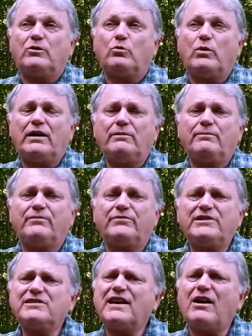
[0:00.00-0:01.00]
Well,
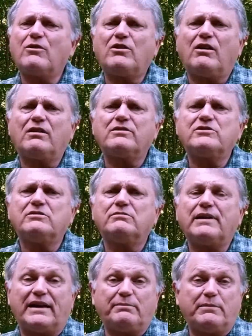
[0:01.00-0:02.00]
discount cards
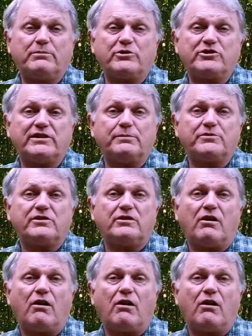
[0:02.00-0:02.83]
and memberships